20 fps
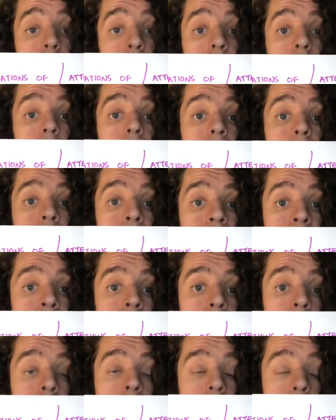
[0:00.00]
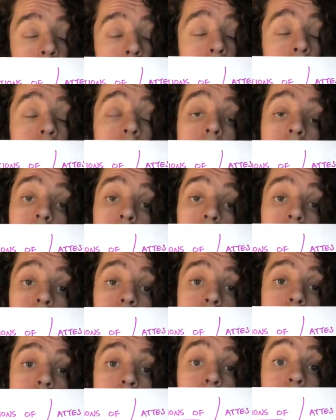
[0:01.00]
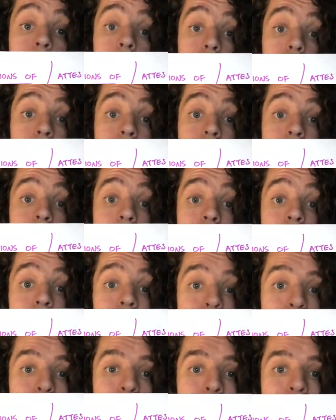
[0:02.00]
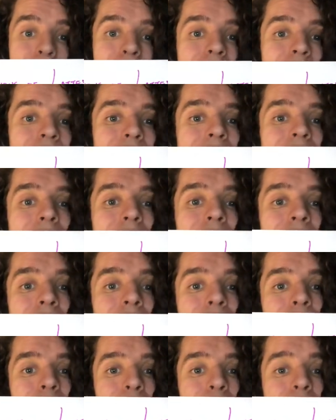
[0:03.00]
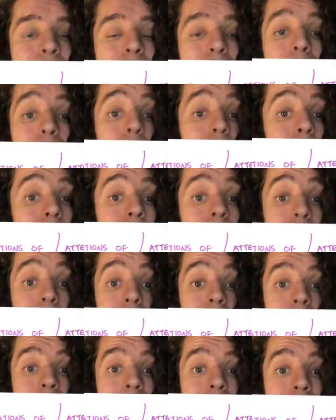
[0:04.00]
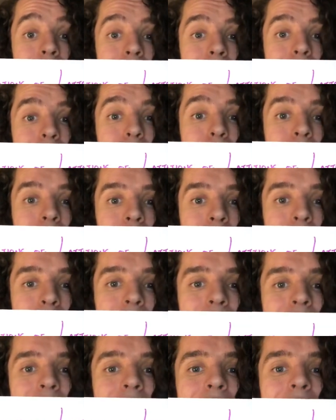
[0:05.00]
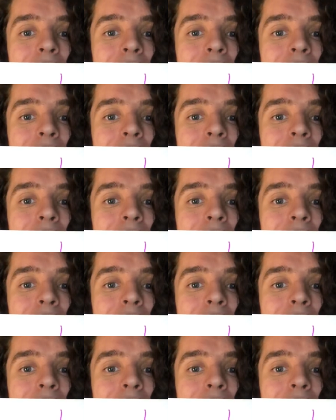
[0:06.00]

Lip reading: but they can be called a latte, of course, because they have milk. Both equally as tasty, would recommend.